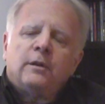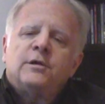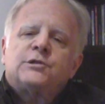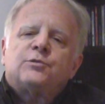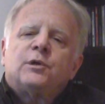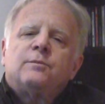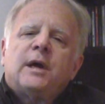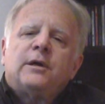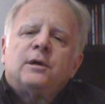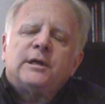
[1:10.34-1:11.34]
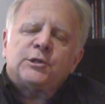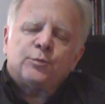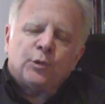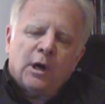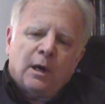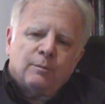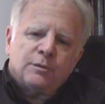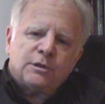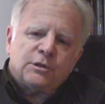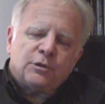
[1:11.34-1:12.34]
this one by Johannes
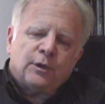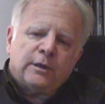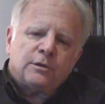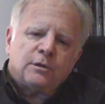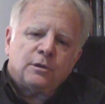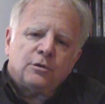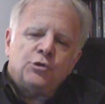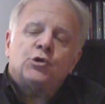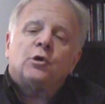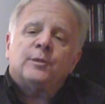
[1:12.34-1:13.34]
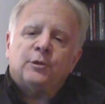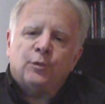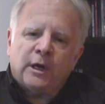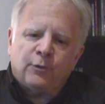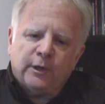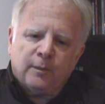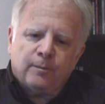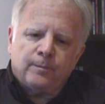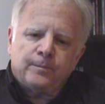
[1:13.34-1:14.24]
Brahms, his great German Requiem.